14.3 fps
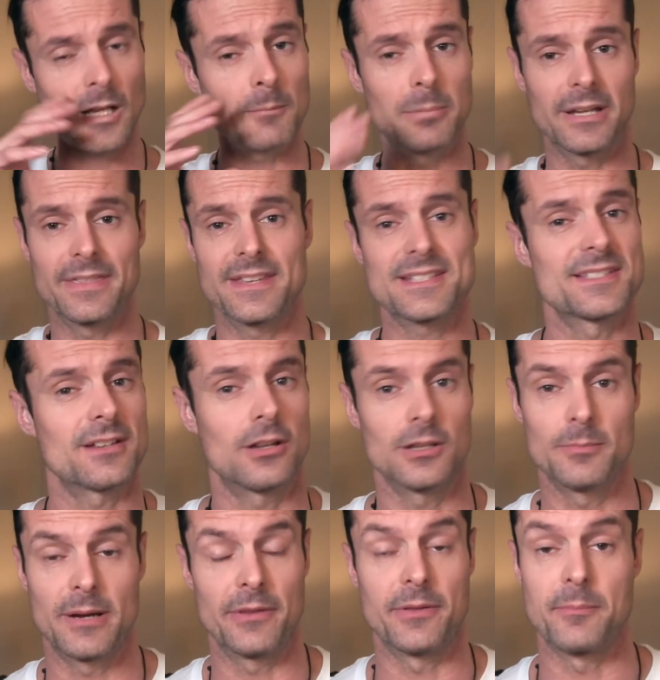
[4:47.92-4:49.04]
But this is all
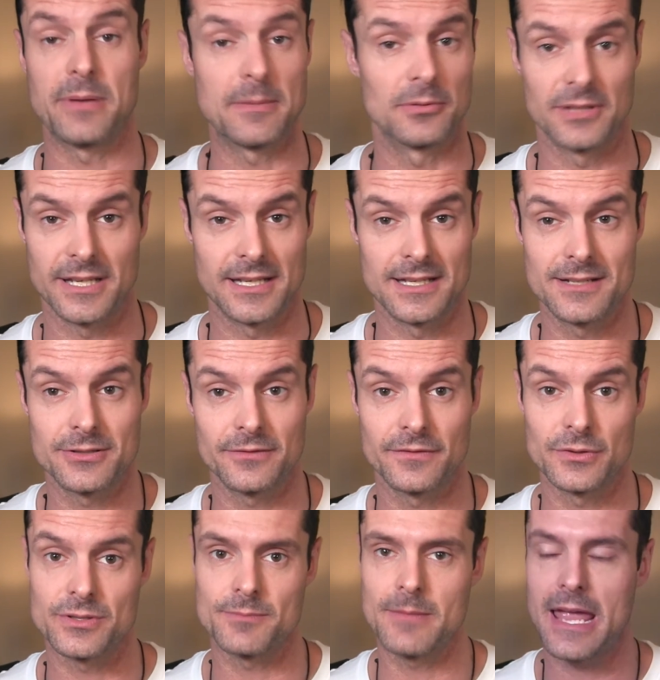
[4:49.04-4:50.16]
about the people he
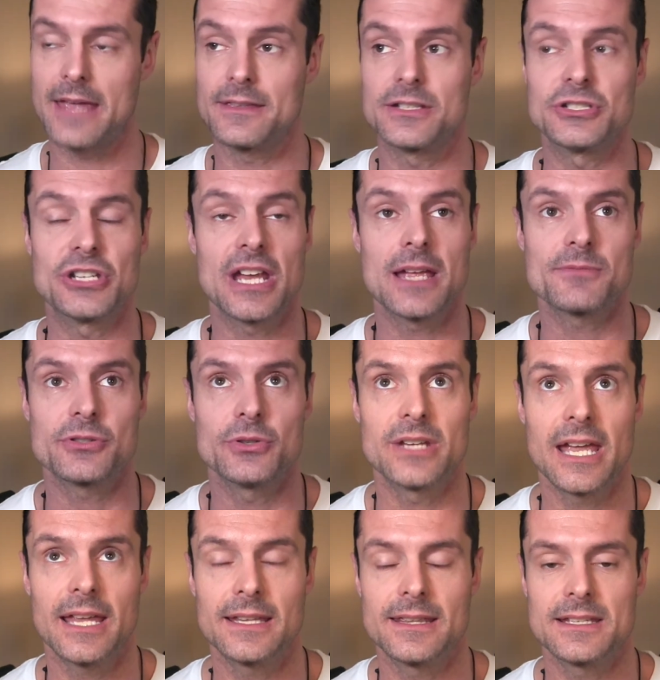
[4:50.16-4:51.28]
interviews. Man, the gems you
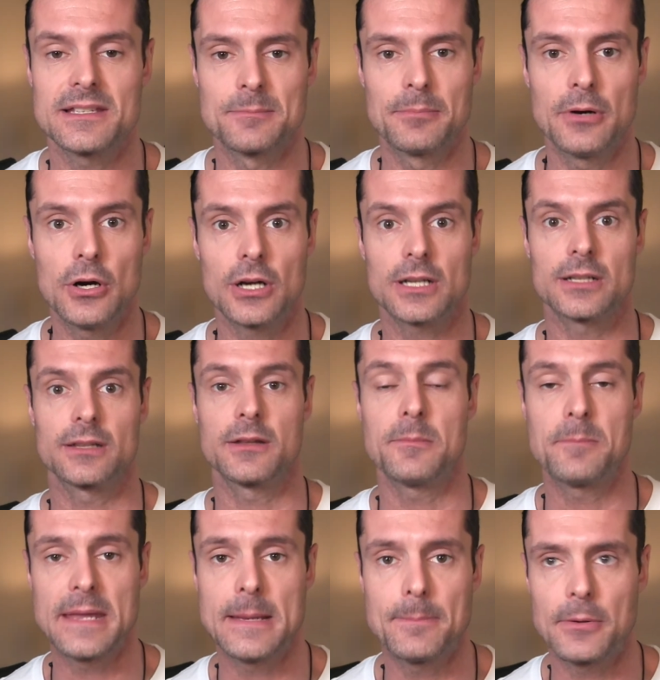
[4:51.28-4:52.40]
get in this book, the
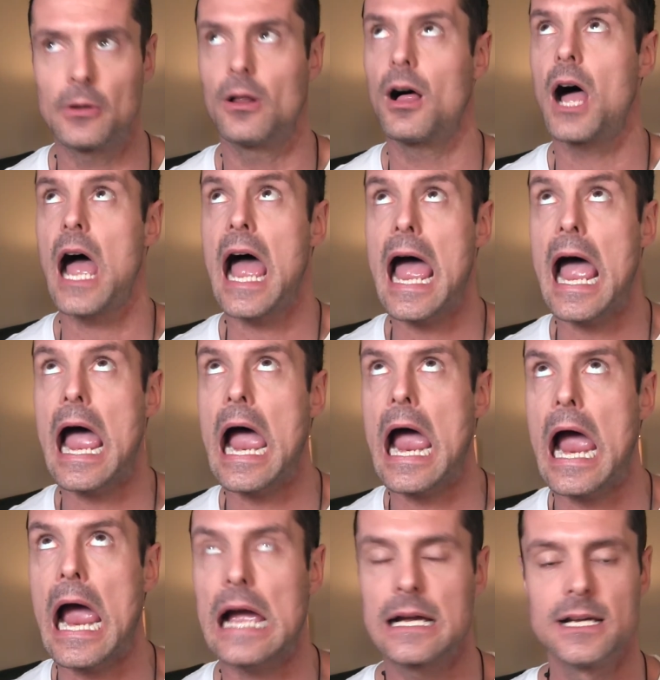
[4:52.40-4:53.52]
people,
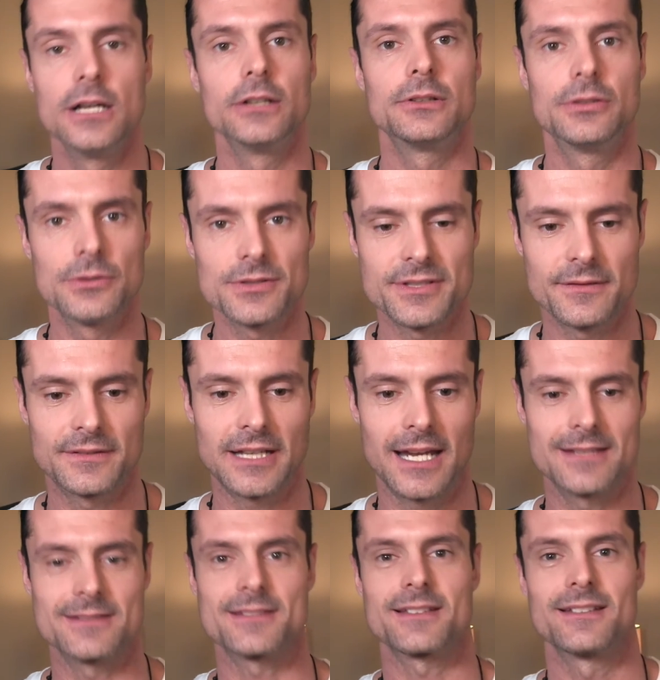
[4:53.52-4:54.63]
Tools of
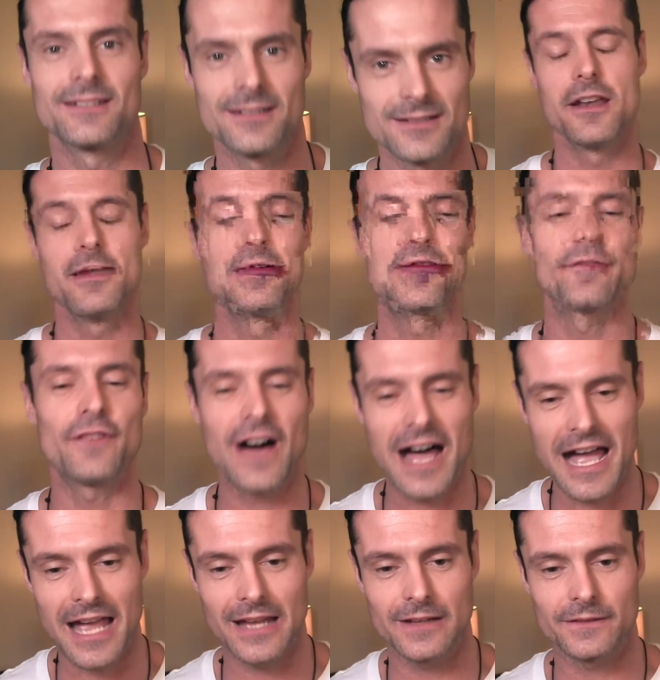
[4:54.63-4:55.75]
Titans. Number
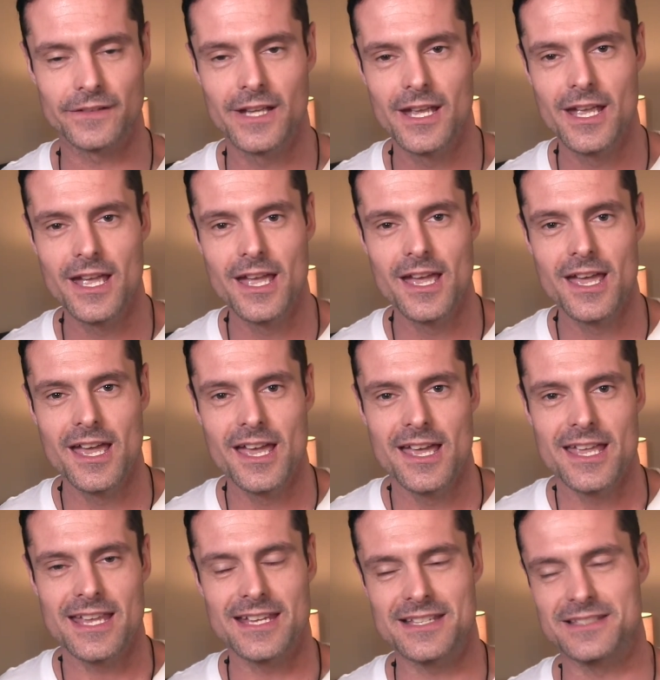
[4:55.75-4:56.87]
5
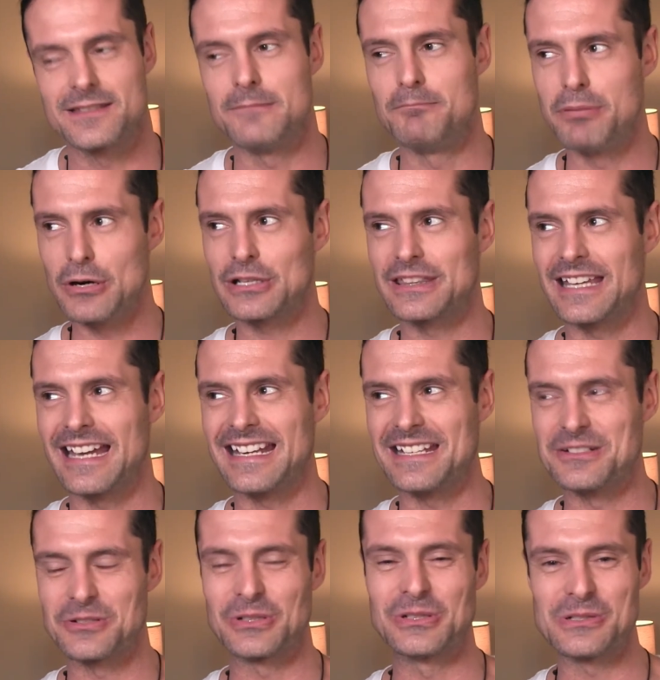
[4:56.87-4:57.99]
is the book that
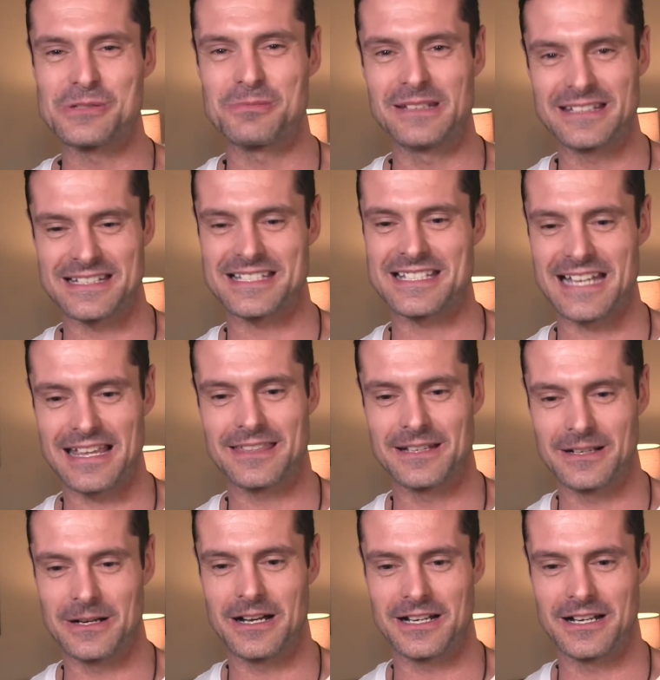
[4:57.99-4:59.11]
introduced me to Seth
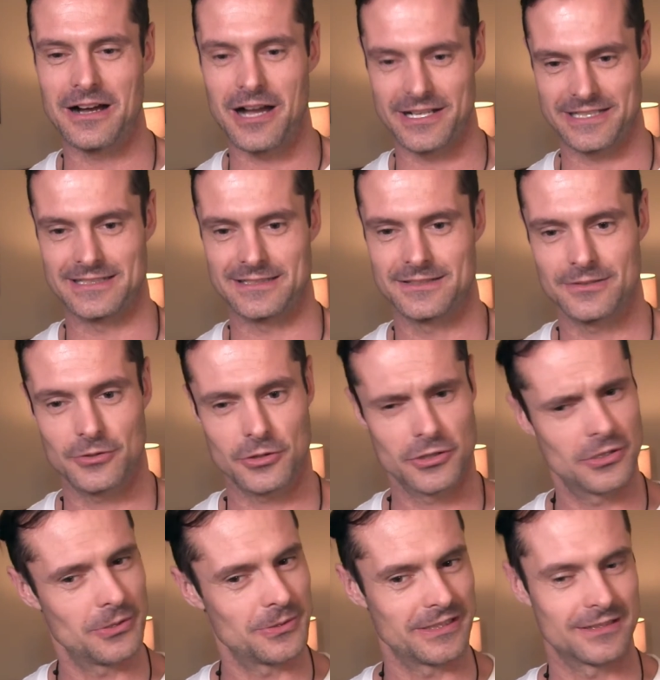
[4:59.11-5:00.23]
Godin, or
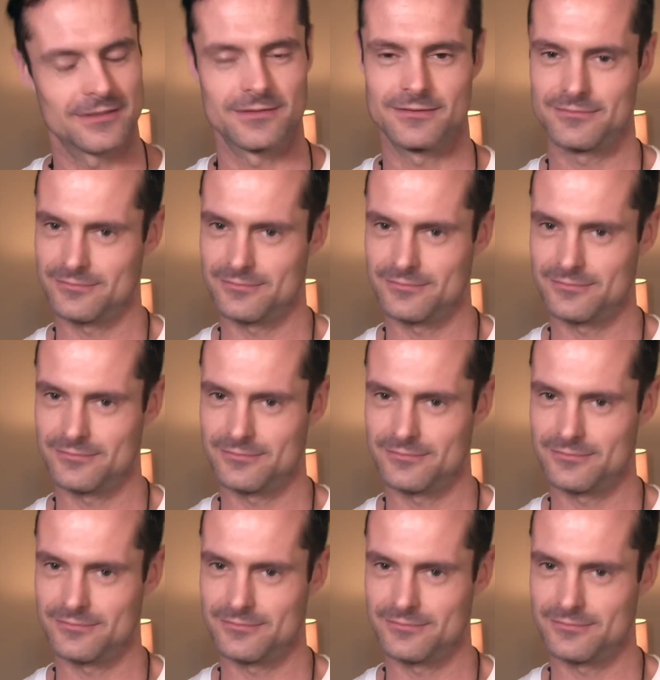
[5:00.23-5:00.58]
Godin.